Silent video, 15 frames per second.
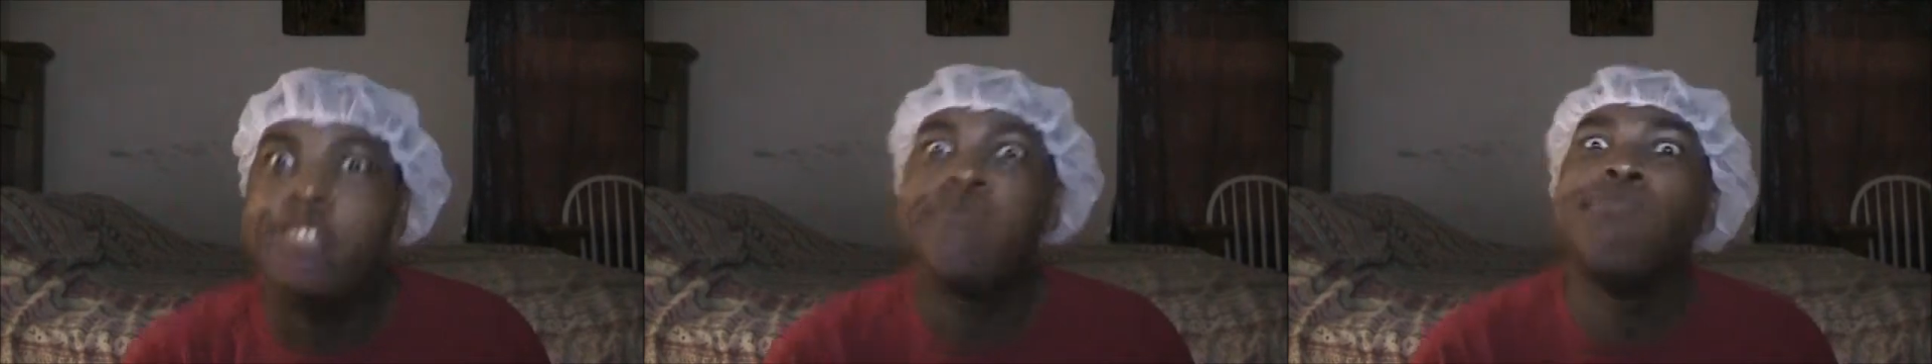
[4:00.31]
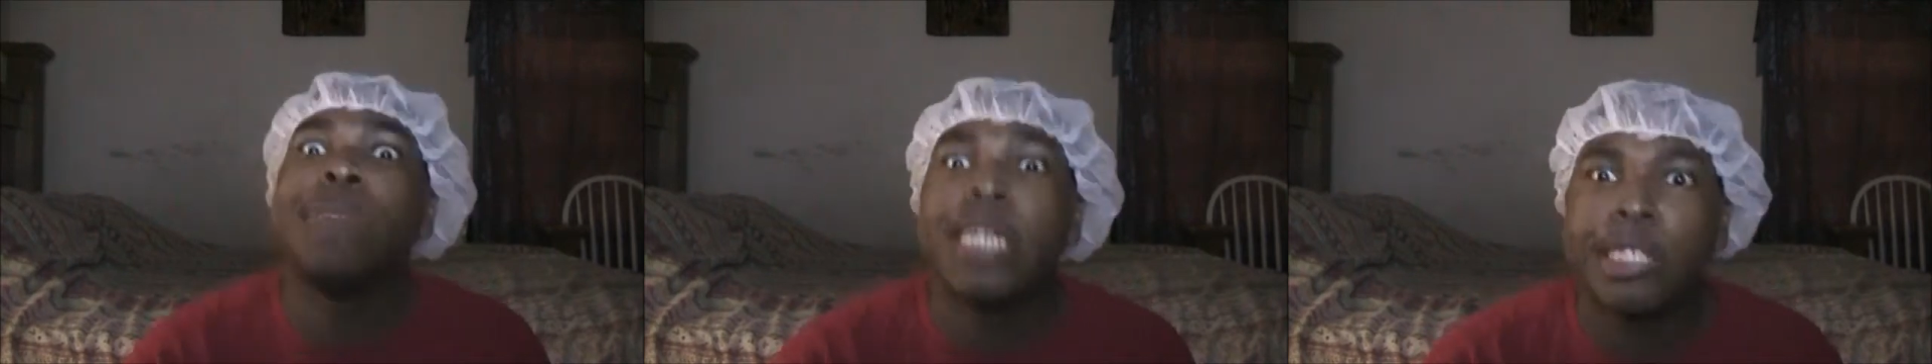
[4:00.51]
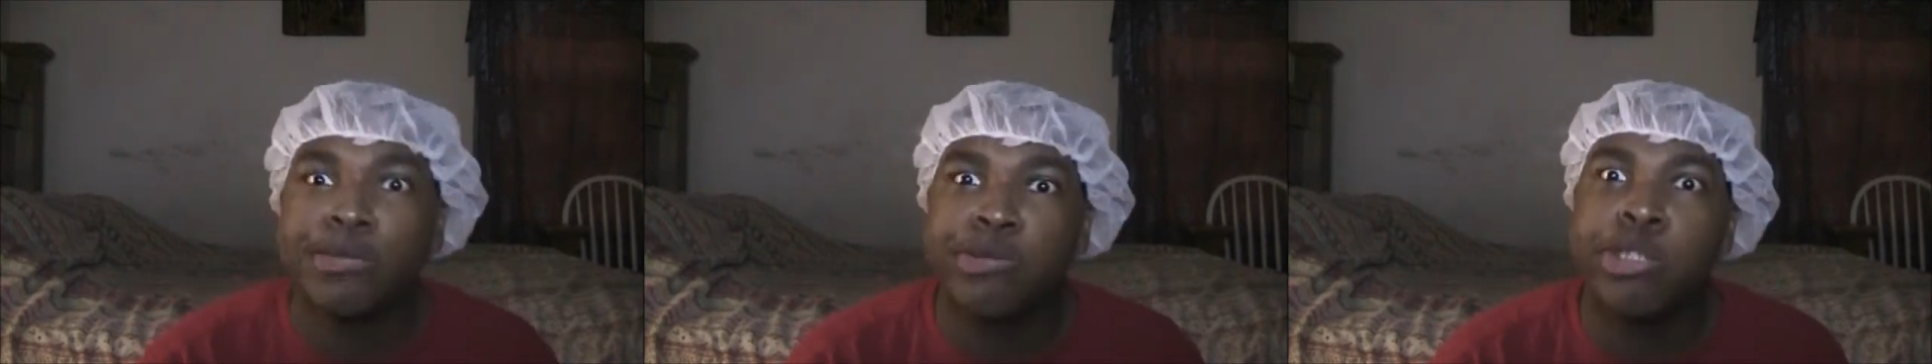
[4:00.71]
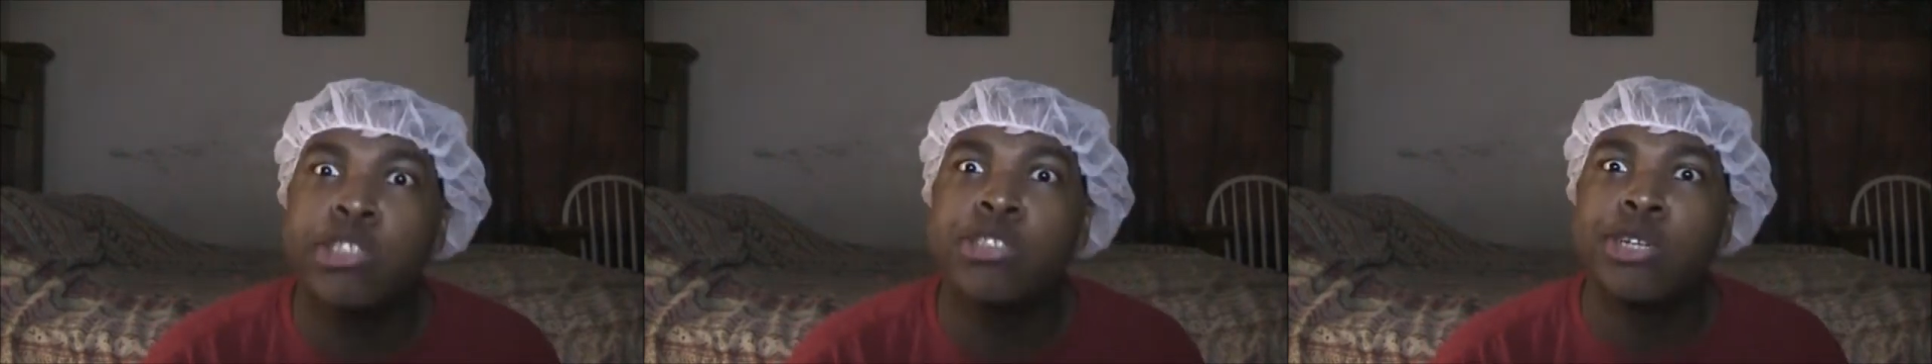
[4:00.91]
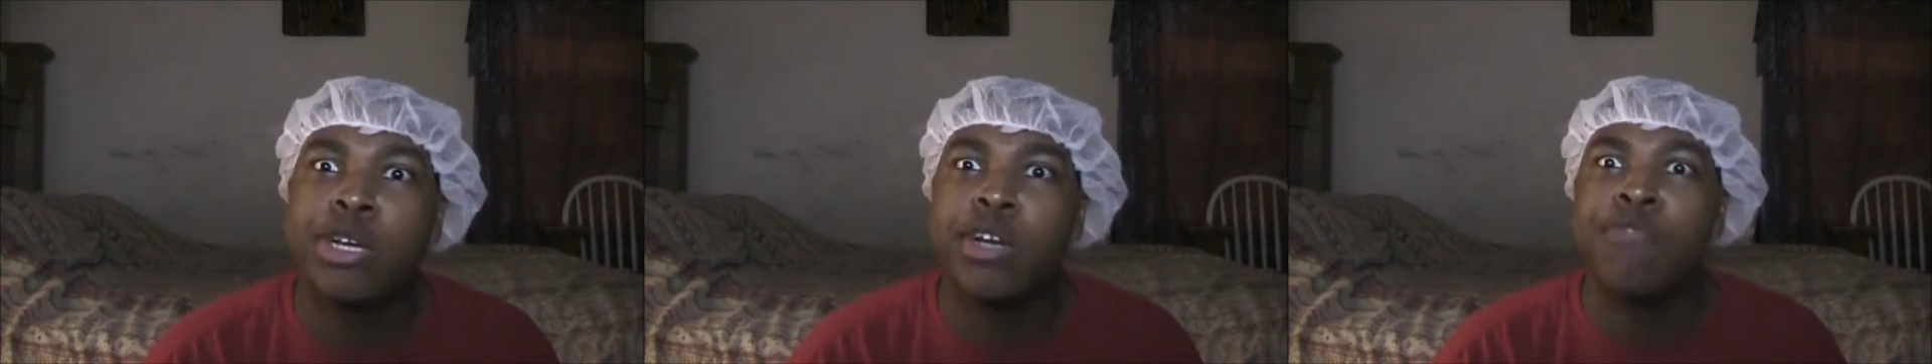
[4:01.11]
you mess with
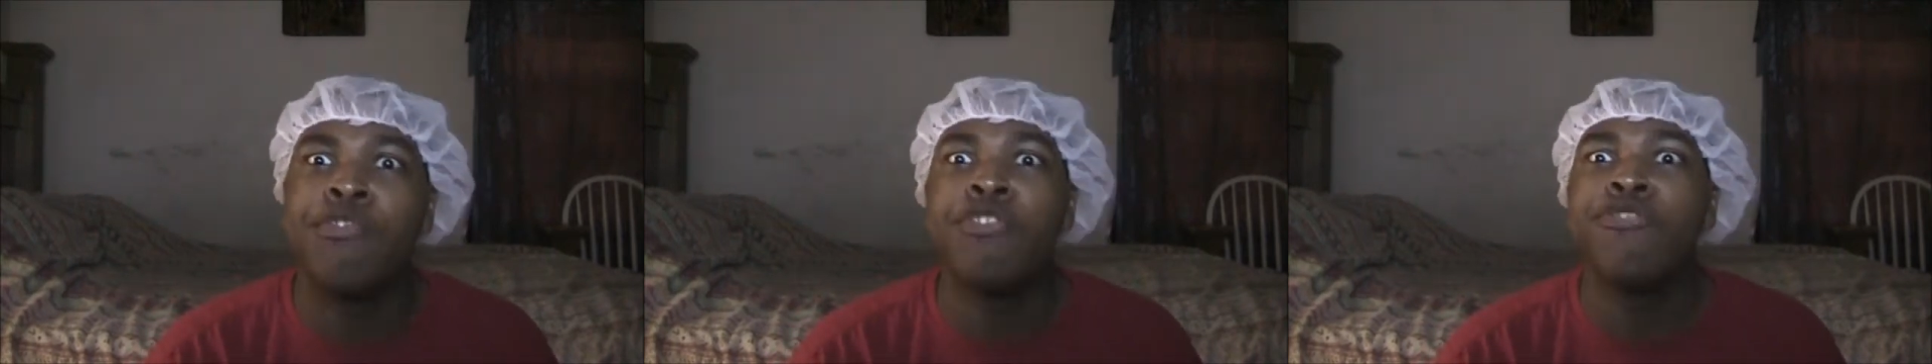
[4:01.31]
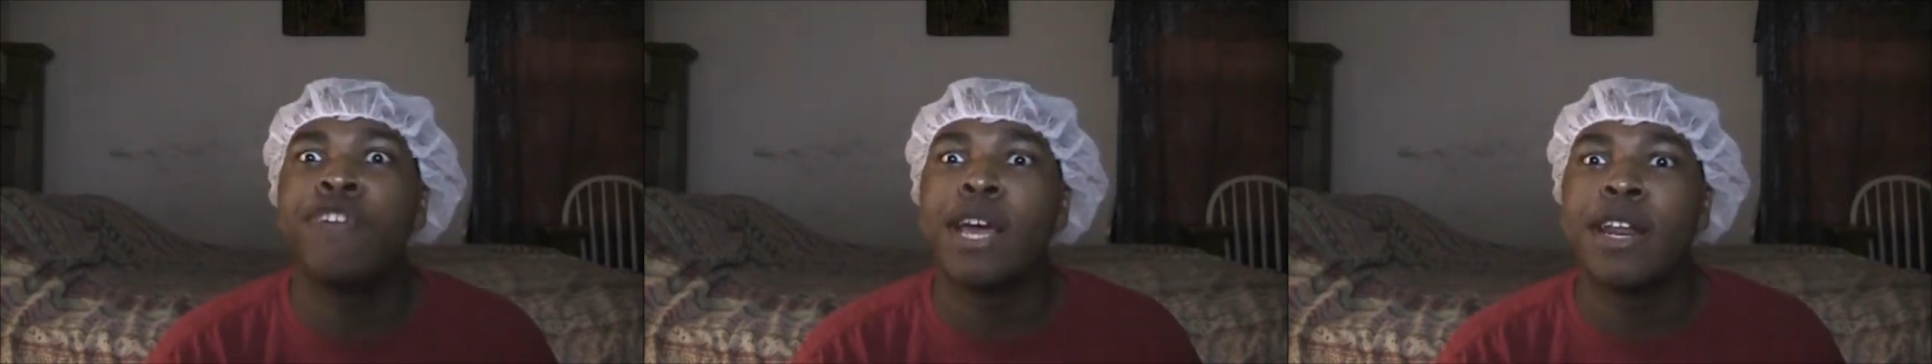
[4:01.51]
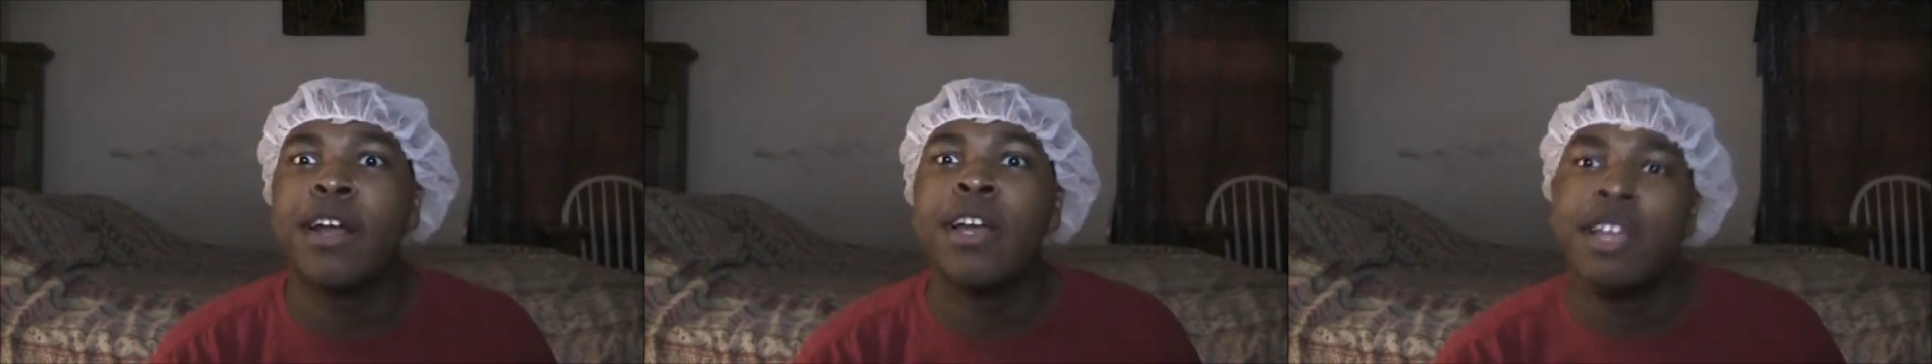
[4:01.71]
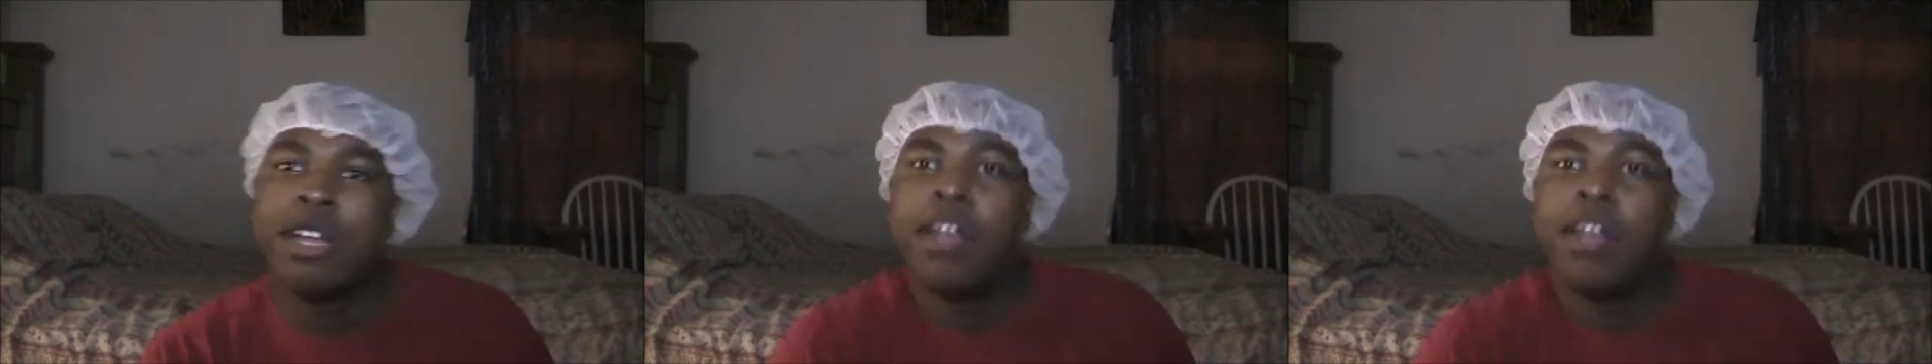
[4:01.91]
stuff and try to